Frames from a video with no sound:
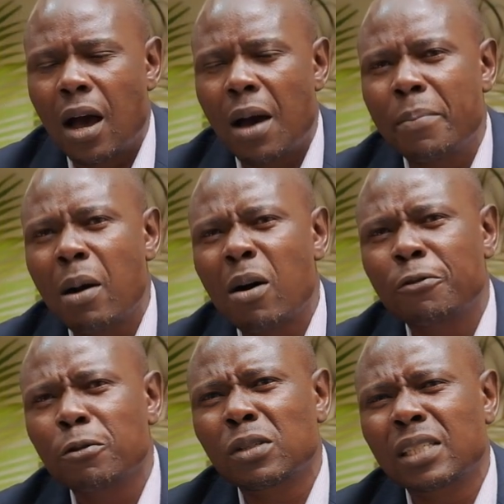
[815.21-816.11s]
a
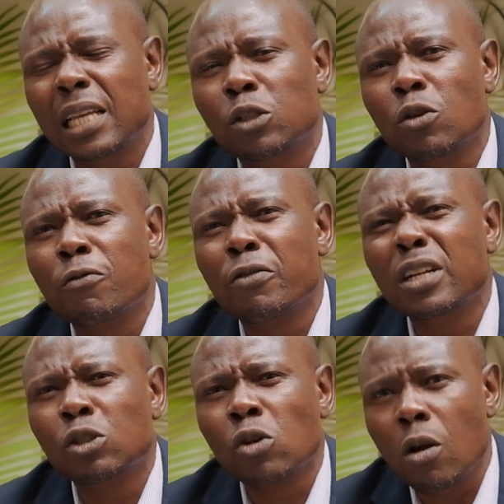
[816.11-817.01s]
powerful sense of
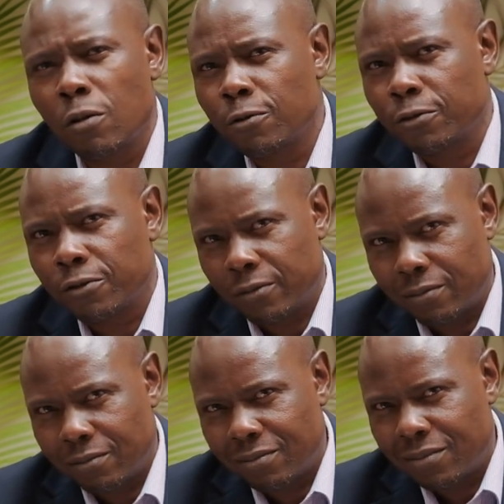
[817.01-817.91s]
resolve.
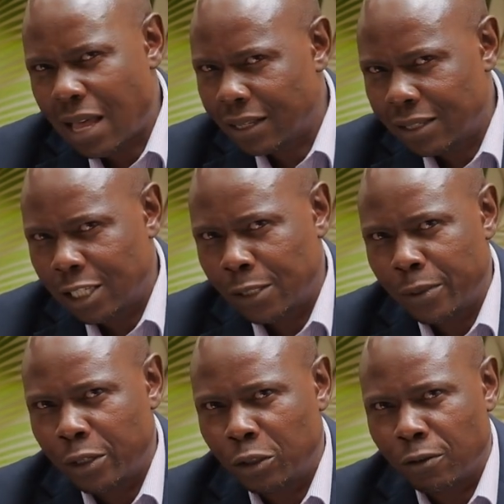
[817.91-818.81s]
That's a
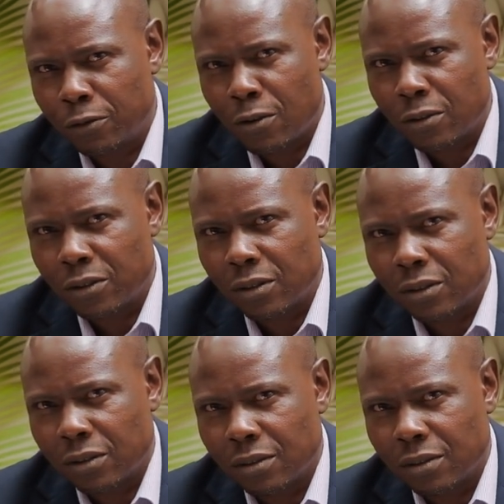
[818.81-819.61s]
spiritual force.